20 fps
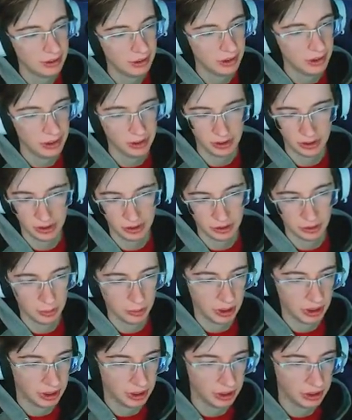You don't need to know
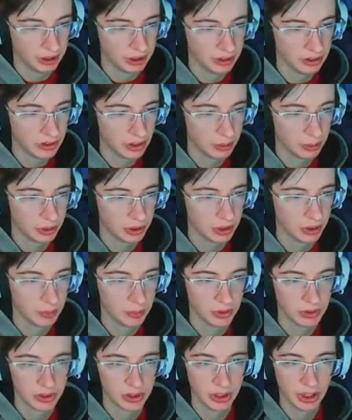about any of that, so I'm going to cut
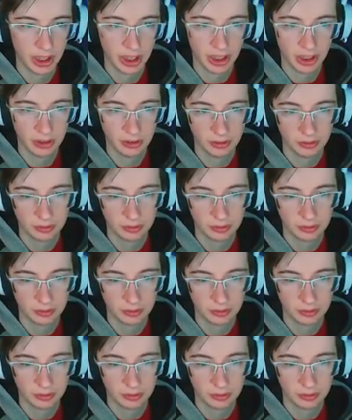most of that out.